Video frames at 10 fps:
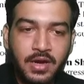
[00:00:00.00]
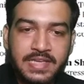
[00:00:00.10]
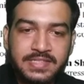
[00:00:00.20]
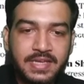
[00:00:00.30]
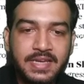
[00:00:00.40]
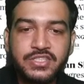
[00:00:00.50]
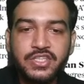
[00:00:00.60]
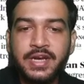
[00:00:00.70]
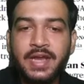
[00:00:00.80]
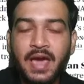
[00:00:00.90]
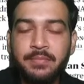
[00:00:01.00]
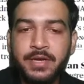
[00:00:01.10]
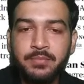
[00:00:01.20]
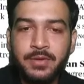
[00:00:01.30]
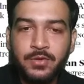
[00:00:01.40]
escalation had
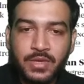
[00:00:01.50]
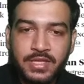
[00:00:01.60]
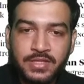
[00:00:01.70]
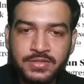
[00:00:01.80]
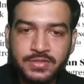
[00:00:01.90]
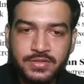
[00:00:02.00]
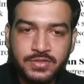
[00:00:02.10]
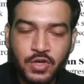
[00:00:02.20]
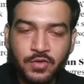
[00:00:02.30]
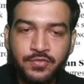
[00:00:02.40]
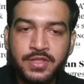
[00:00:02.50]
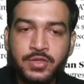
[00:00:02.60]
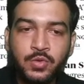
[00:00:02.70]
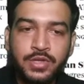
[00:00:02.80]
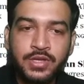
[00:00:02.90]
happened between
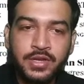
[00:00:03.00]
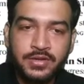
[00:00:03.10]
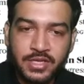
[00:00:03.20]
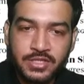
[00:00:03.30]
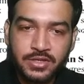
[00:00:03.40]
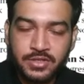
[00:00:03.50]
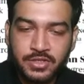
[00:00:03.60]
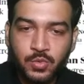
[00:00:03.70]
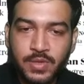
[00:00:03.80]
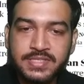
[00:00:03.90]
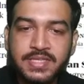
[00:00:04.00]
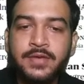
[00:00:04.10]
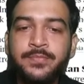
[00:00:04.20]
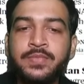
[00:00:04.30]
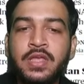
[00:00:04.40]
Soviet Union and USA.